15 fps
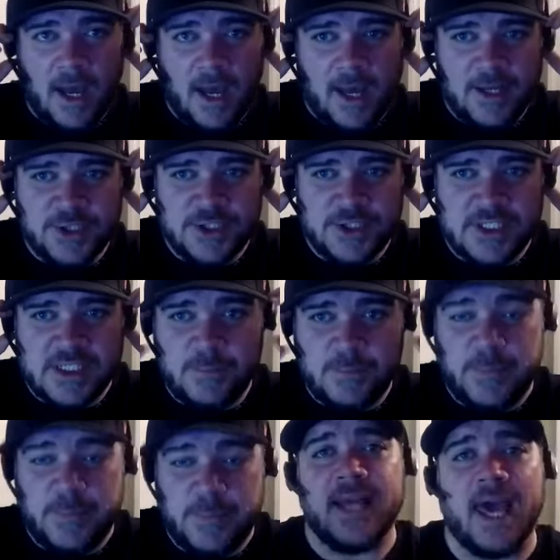uh, just as
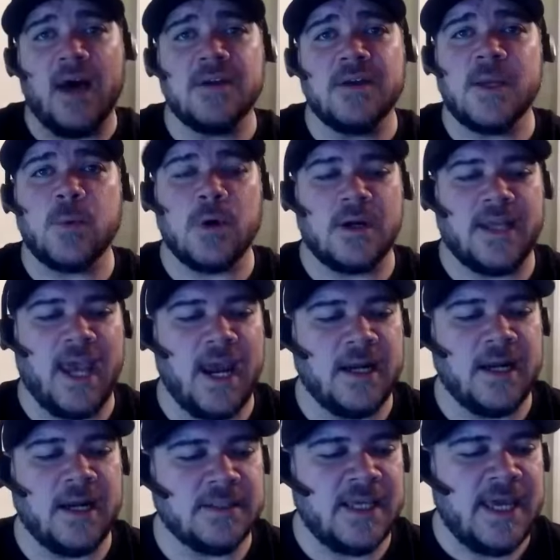big now as they were in the
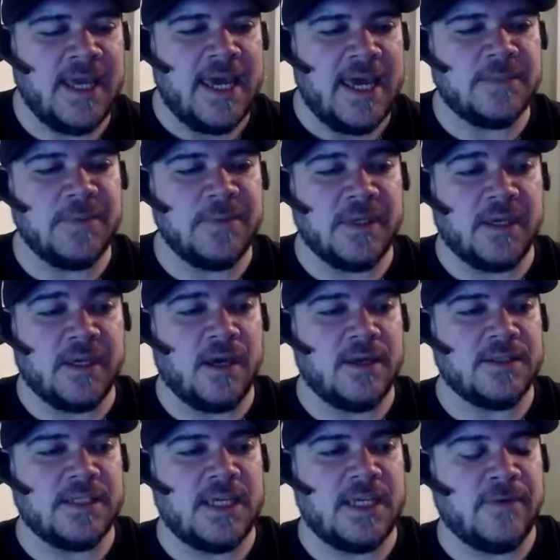80s is
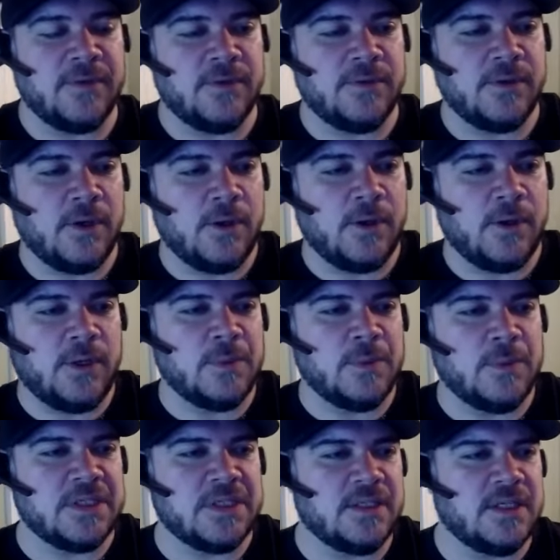because even though it
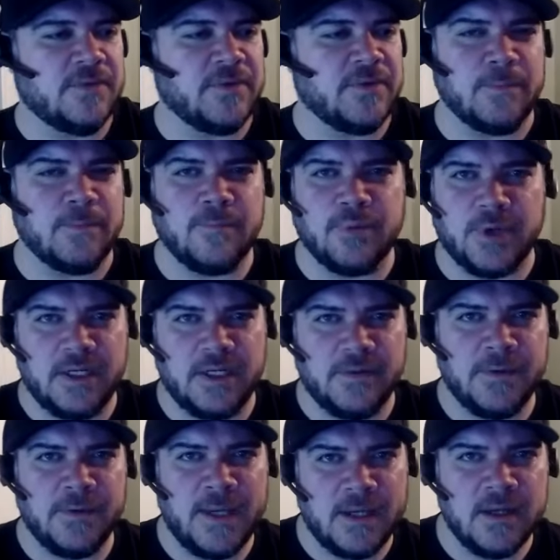was a different breed
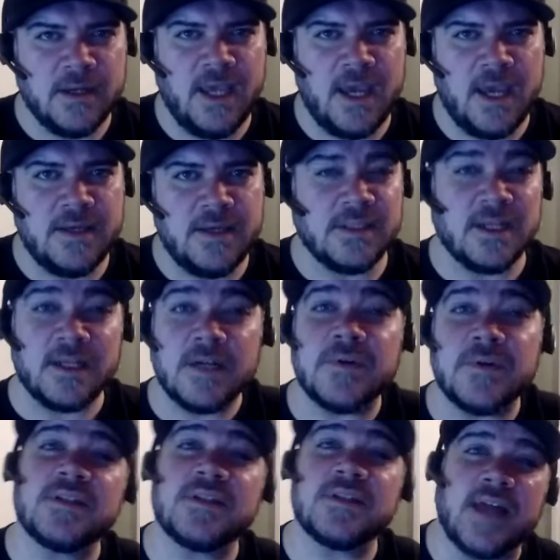of filmmaker in the 80s and a
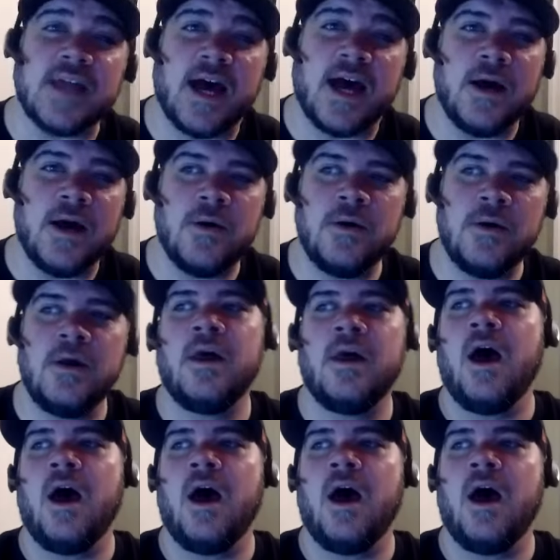different style,